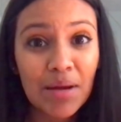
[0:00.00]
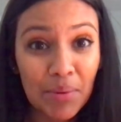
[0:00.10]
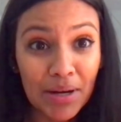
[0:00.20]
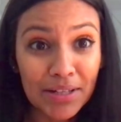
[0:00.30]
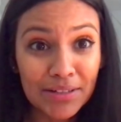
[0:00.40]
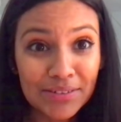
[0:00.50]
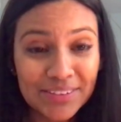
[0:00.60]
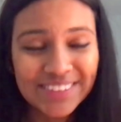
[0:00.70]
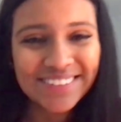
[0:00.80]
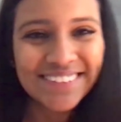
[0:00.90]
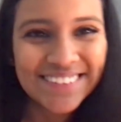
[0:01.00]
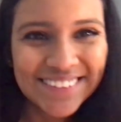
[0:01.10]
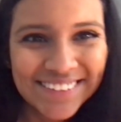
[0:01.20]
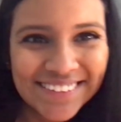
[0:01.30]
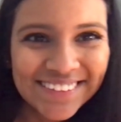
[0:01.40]
I'm proud of
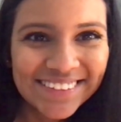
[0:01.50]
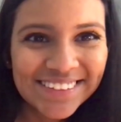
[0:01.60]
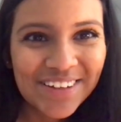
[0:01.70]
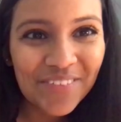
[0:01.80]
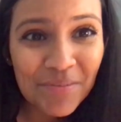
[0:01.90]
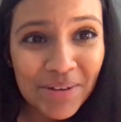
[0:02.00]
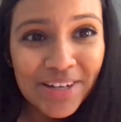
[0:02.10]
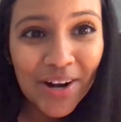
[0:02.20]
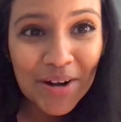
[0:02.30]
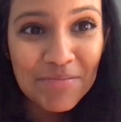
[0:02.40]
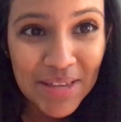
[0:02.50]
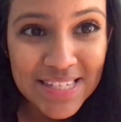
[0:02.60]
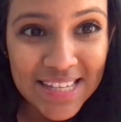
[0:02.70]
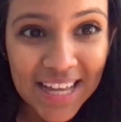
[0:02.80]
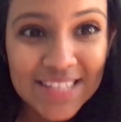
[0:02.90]
you. Women are
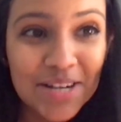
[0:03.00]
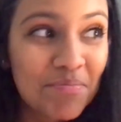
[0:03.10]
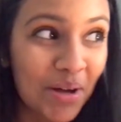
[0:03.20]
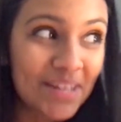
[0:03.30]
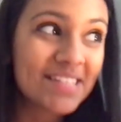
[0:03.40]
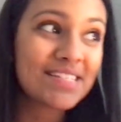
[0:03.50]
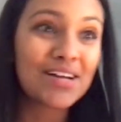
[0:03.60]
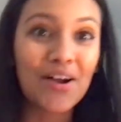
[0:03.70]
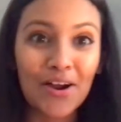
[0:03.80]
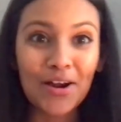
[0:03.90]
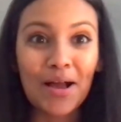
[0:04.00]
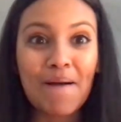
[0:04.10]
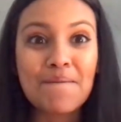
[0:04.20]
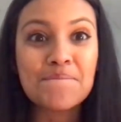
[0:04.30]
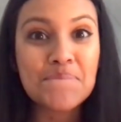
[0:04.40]
amazing, guys. Our bodies are
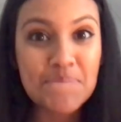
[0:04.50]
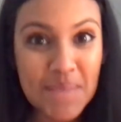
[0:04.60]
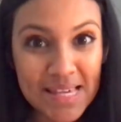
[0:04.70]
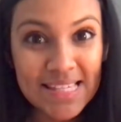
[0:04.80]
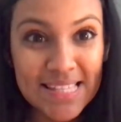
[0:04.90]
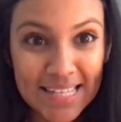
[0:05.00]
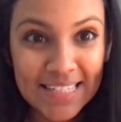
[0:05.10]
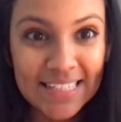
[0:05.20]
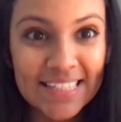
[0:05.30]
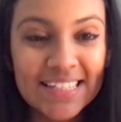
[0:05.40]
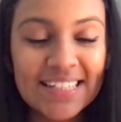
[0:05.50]
amazing.